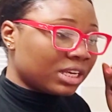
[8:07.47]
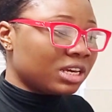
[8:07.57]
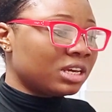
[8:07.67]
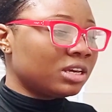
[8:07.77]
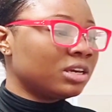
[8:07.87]

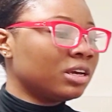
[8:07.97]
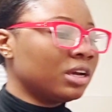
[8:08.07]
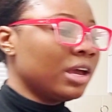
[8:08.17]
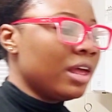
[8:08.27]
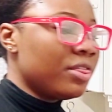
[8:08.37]
the
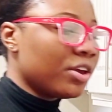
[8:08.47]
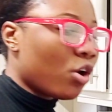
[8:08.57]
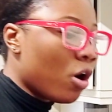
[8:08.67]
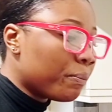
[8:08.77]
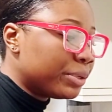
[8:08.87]

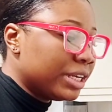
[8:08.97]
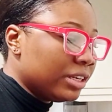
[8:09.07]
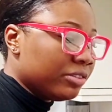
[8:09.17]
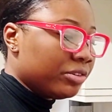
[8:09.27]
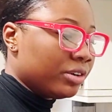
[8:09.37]

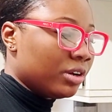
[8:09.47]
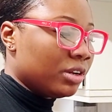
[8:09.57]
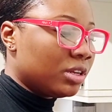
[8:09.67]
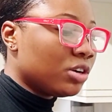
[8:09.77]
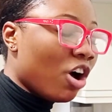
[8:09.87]
company,
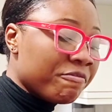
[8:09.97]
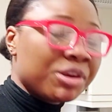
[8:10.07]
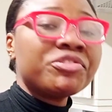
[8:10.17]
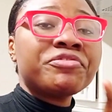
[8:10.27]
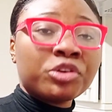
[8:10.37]
the
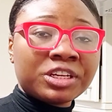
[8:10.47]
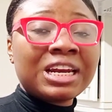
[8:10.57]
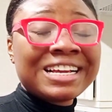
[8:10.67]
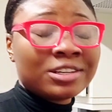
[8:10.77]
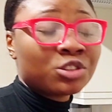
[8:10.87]
government revoked the
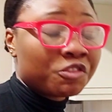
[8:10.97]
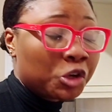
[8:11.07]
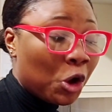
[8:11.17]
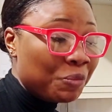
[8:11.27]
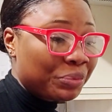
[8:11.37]
license of the
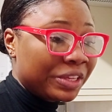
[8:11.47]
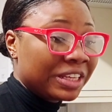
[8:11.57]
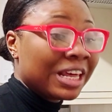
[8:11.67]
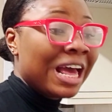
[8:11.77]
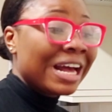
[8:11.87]

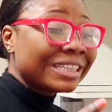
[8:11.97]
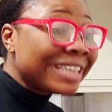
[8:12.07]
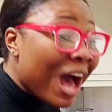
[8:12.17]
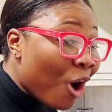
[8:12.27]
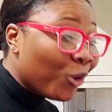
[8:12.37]
company.
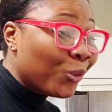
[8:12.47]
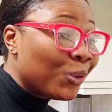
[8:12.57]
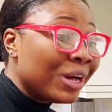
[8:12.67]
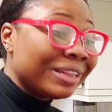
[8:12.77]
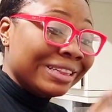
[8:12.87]
Now,
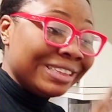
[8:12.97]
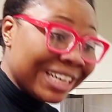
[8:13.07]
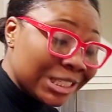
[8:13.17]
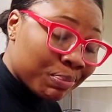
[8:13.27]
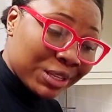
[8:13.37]

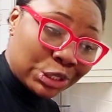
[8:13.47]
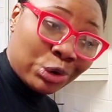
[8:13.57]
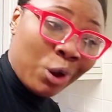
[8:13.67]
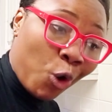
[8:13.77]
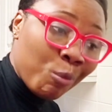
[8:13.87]
this
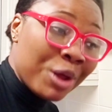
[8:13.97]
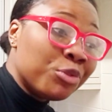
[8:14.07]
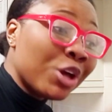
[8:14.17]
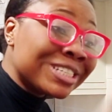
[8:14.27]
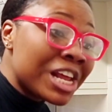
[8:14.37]
particular woman
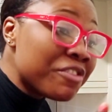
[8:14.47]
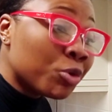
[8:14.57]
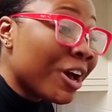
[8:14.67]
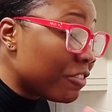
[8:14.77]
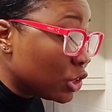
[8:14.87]
doesn't
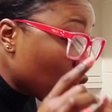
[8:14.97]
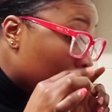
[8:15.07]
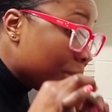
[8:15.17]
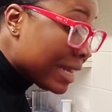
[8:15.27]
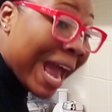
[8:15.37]
even have a
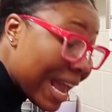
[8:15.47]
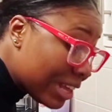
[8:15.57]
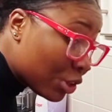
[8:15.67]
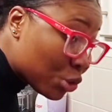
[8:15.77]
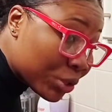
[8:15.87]
job here
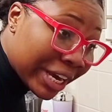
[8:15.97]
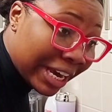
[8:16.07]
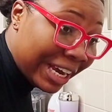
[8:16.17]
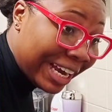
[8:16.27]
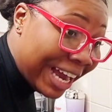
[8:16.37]
in the UK
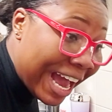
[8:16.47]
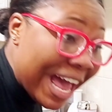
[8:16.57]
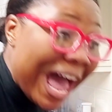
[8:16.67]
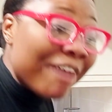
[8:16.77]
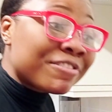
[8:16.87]

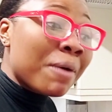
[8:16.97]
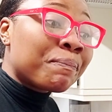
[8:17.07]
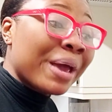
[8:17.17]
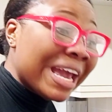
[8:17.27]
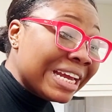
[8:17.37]
after
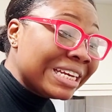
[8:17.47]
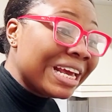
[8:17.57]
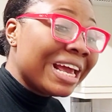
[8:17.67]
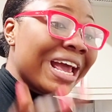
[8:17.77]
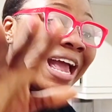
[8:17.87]
paying
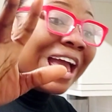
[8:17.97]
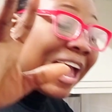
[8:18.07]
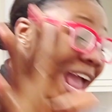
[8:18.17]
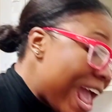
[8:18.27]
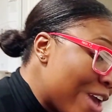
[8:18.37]

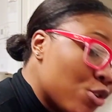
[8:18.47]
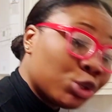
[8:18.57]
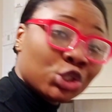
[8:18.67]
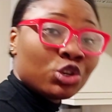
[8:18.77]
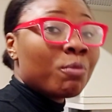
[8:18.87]
a
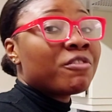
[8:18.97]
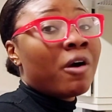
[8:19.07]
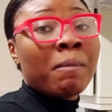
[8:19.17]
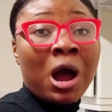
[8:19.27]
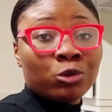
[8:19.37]
huge sum of
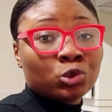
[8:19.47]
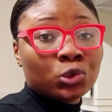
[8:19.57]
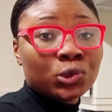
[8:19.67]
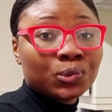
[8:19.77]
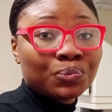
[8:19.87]

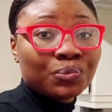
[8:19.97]
amount